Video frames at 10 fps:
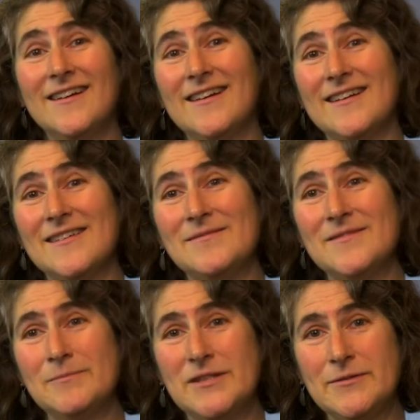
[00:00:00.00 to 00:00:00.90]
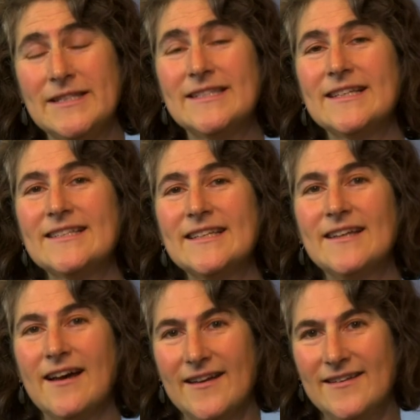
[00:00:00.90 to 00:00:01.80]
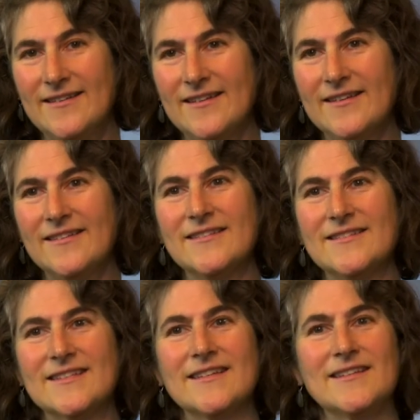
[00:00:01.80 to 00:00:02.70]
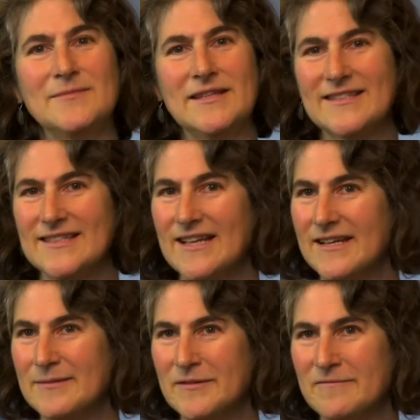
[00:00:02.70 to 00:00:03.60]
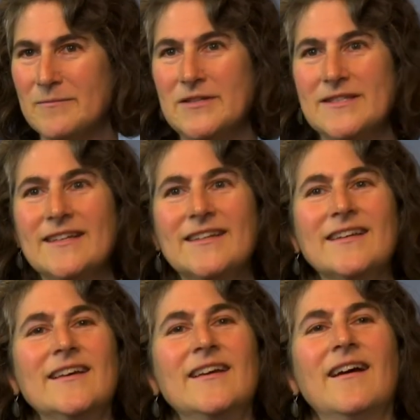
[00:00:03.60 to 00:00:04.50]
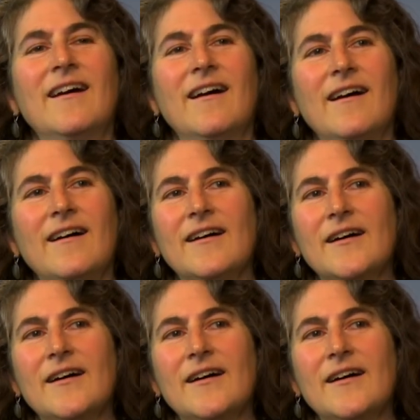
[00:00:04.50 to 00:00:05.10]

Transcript: between 6 and 9, there's going to be this lineup of music. Tita